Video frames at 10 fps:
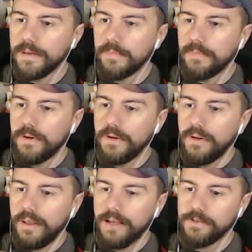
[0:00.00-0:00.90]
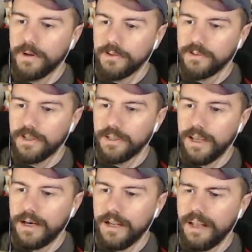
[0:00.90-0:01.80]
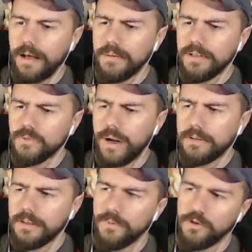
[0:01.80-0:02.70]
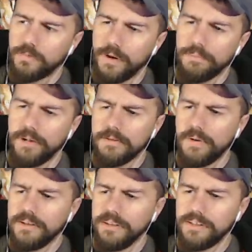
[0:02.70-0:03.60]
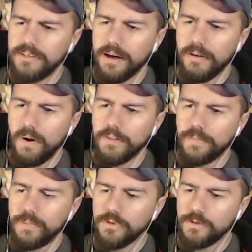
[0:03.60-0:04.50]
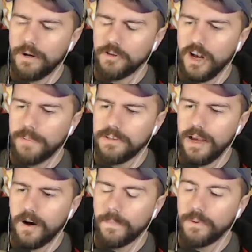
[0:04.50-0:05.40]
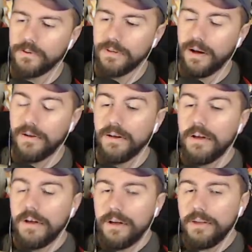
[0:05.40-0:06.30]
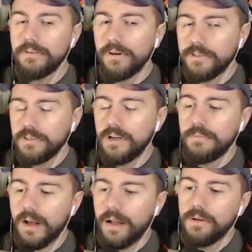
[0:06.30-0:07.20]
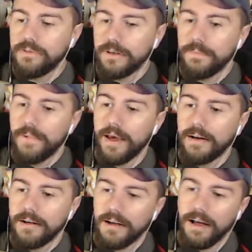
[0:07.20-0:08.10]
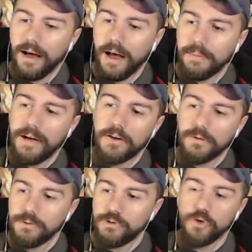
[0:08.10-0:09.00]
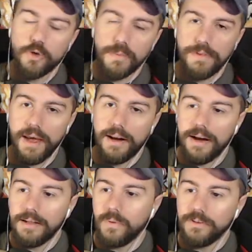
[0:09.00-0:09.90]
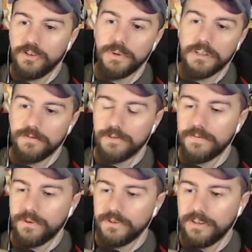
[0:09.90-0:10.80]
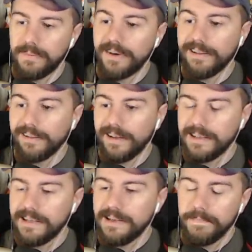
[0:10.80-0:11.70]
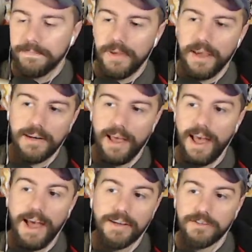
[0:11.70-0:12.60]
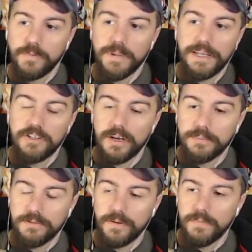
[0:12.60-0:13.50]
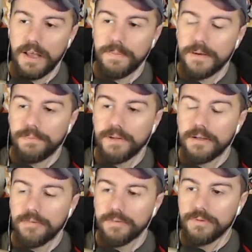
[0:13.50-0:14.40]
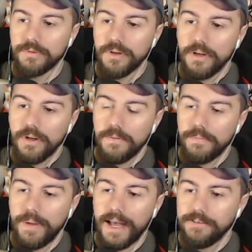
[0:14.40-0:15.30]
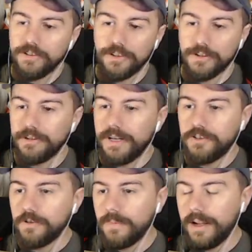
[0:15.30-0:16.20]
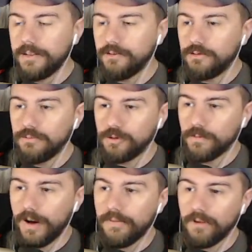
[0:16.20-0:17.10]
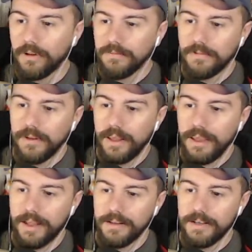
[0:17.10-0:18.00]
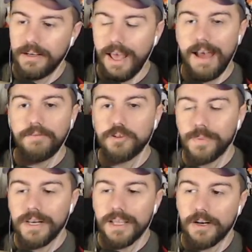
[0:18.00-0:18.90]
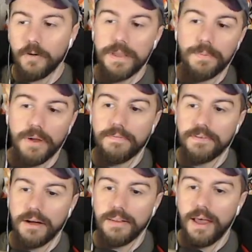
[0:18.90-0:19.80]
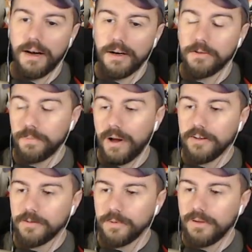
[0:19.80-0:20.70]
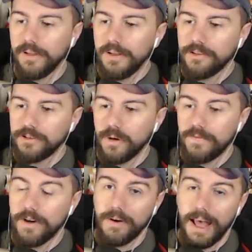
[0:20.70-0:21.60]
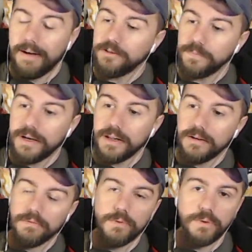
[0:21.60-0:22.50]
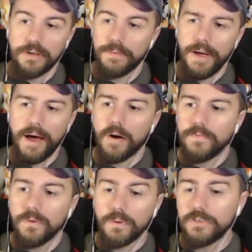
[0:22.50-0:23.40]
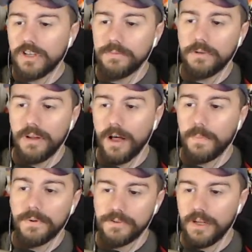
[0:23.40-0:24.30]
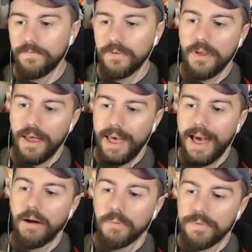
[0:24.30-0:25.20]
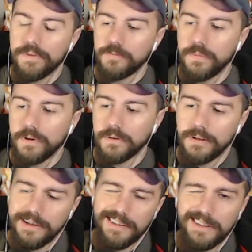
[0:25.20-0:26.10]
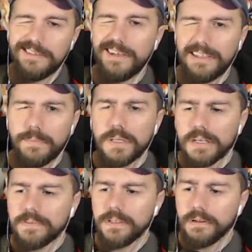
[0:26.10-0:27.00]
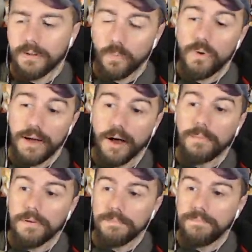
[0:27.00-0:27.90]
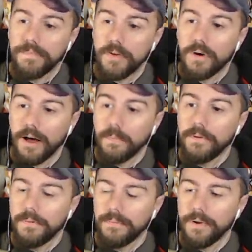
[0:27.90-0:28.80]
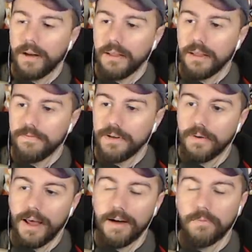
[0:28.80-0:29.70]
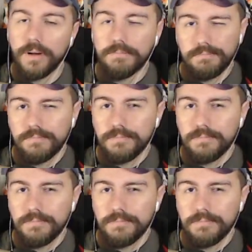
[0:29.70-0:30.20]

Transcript: beam as much as I can. And now I'm going to swap to the boost monk, play the rest of this out on the boost monk, drop a tower boost. Now, you'll notice that I'm not using a pet. I'm not going to assume that anyone doing this for the first time got lucky and has a speedy gemstone. Maybe you played through Massacre, Ancient Mines, Survival, and you didn't have a speedy. I know people have done that. I know it's possible. So if you don't have a speedy or a powerful or a gemstone to help yourself out with this build, it's not that big of a deal. It would help. It would help. But if you don't have one,